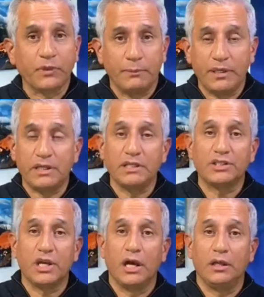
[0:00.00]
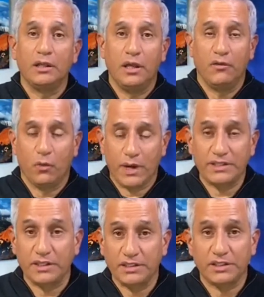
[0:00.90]
because of the way
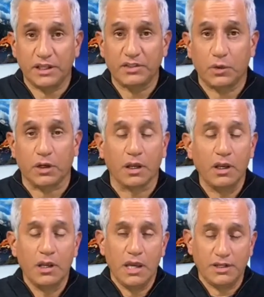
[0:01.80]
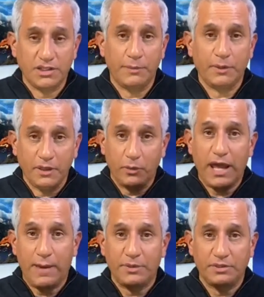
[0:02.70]
these studies work. And typically what
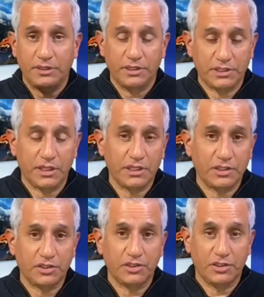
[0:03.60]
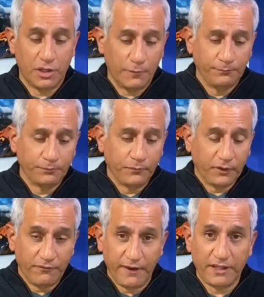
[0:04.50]
happens in these studies, just so you know,
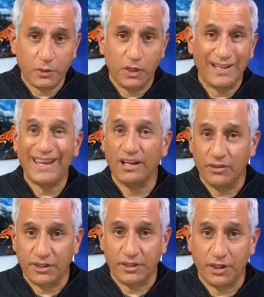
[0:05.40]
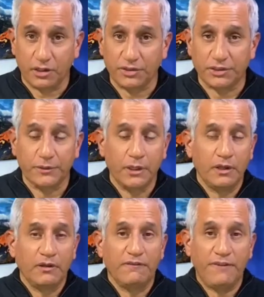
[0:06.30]
Phase 1, healthy adults.
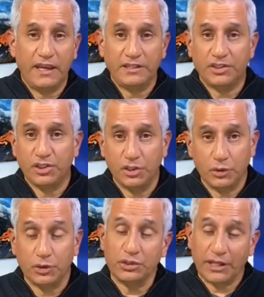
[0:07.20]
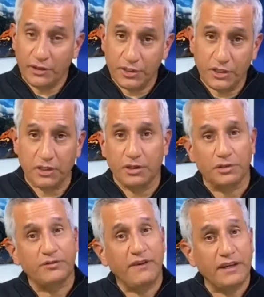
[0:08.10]
Phase 2, there's healthy young
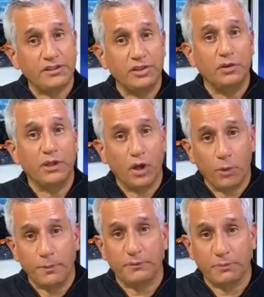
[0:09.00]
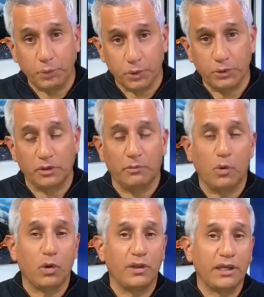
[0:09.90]
adults. Phase 2, they open up the pool a little
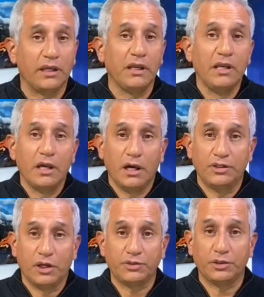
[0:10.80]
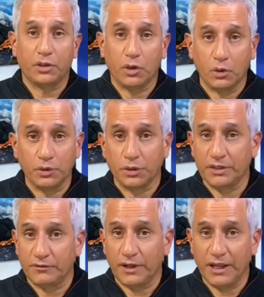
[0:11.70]
more. They get adults who are older,
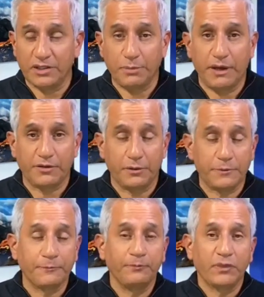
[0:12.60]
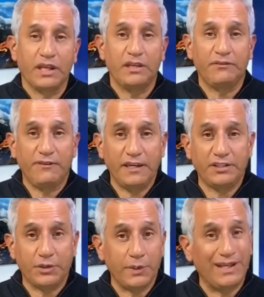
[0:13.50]
different age spectrums. And in Phase
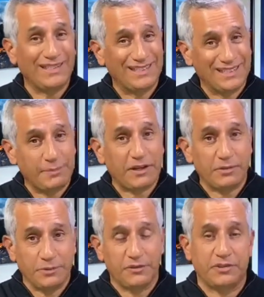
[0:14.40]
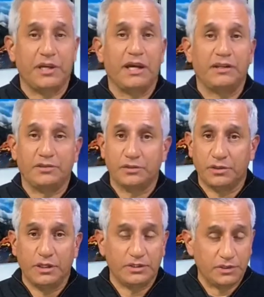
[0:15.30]
3, it's the spectrum of society. So
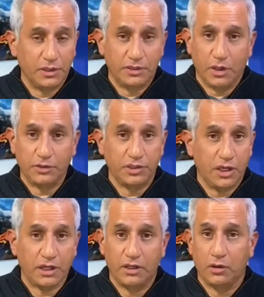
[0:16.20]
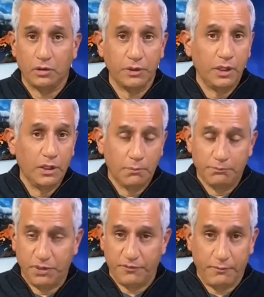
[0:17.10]
it's adults, young and old,
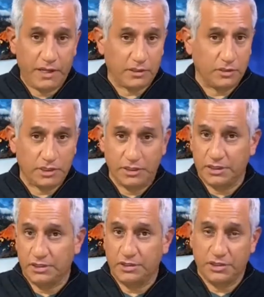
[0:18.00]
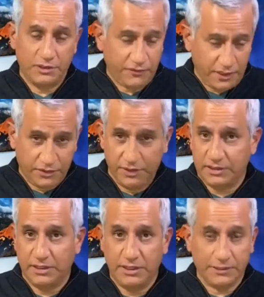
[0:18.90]
different medical conditions, different
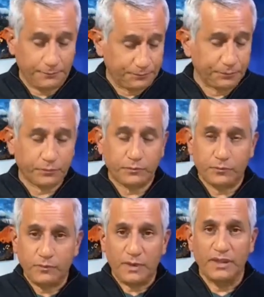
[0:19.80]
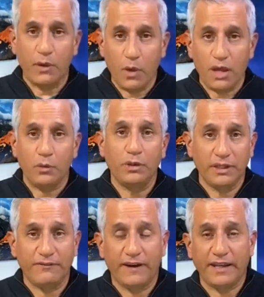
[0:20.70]
ethnicities. They want to really
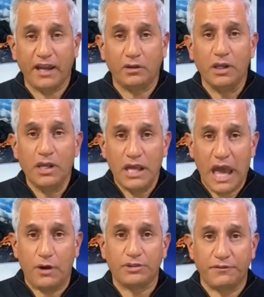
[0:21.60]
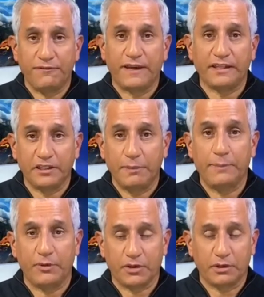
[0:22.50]
find out how it's affecting the
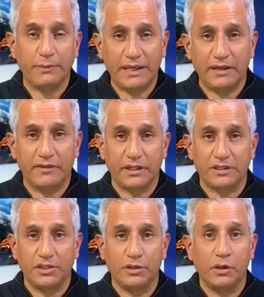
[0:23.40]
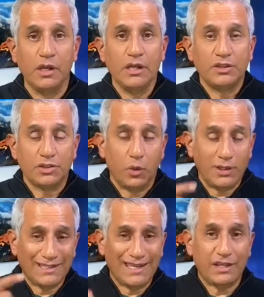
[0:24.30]
people they're going to be giving it to. So
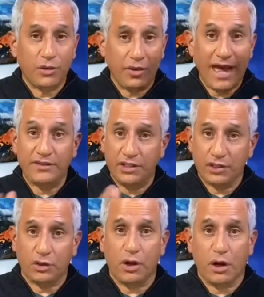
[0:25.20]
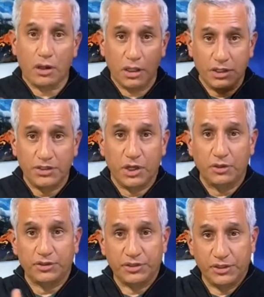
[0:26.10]
once they get through that, these are all
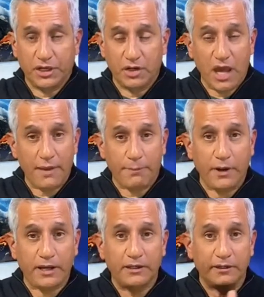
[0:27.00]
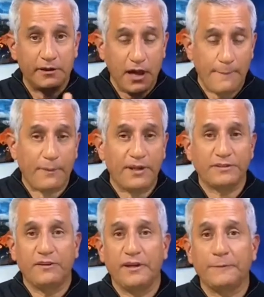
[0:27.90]
adults that are not pregnant, not
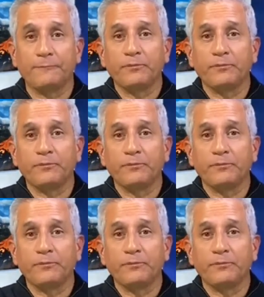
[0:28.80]
breastfeeding,